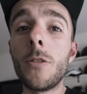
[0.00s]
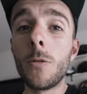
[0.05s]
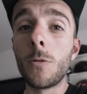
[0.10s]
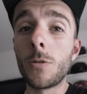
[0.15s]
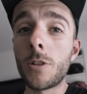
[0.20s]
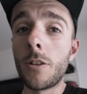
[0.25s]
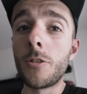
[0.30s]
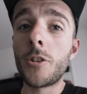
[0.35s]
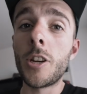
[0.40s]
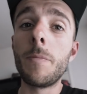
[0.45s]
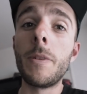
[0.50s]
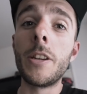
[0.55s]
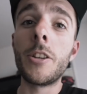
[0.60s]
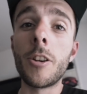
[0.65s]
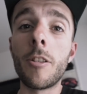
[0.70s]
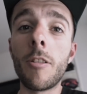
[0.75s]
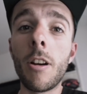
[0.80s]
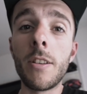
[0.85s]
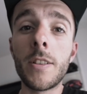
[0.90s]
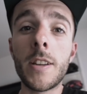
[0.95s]
Also, GB
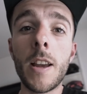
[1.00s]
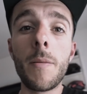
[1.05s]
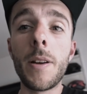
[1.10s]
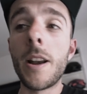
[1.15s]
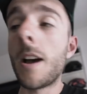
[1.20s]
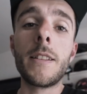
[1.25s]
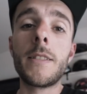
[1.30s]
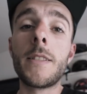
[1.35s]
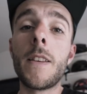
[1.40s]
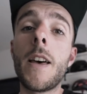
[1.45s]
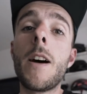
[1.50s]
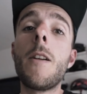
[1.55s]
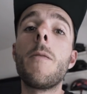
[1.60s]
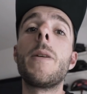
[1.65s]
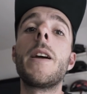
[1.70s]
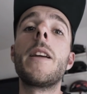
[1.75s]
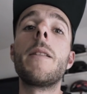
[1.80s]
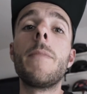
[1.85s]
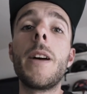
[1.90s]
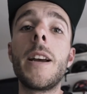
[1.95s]
Duro is coming out. So that'll
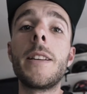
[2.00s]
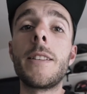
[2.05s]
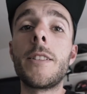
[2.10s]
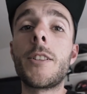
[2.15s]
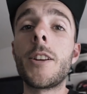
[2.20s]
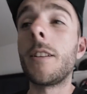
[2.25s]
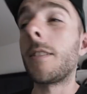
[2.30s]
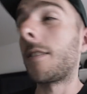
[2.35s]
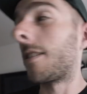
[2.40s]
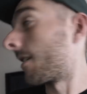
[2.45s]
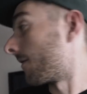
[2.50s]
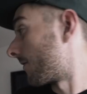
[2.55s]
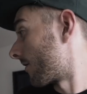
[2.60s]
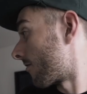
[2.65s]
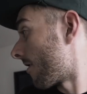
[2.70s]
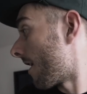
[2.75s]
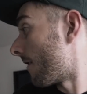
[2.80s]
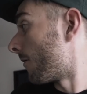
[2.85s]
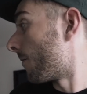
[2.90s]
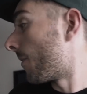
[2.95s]
be an amazing chance to give the
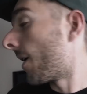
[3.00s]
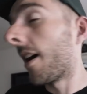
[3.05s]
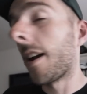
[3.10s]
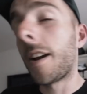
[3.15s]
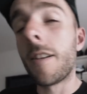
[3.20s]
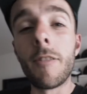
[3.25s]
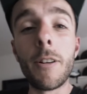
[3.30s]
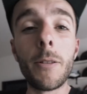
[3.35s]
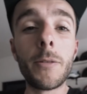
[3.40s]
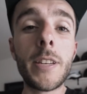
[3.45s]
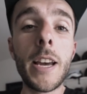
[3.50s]
gravel bike a real